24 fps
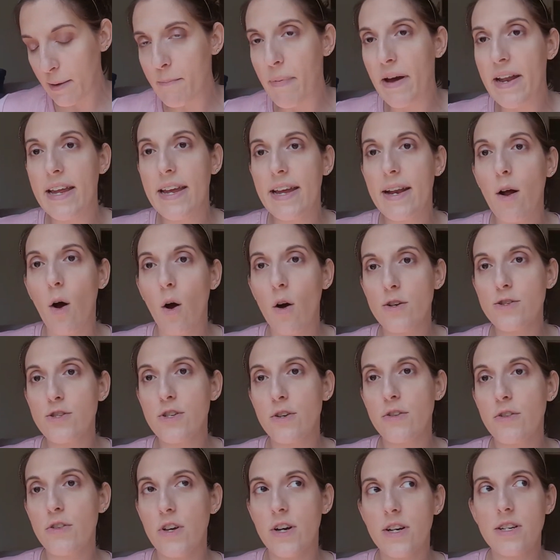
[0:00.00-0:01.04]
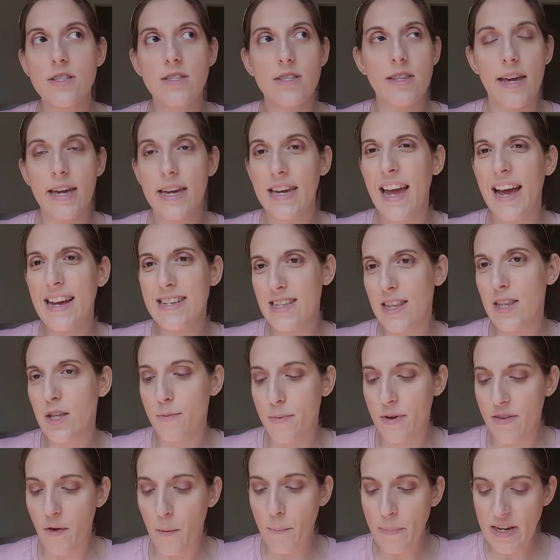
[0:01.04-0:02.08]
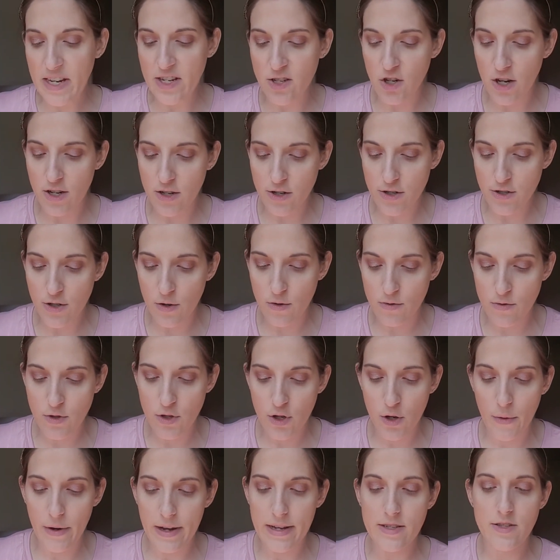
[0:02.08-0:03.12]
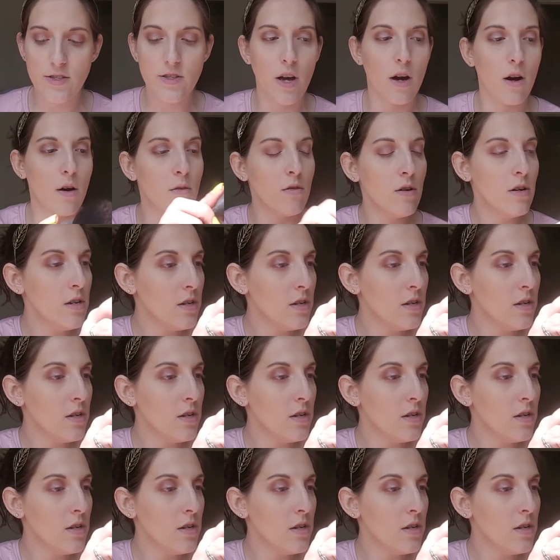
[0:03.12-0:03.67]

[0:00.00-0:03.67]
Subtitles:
but it also looks like it has a little bit of a peach undertone to it, so.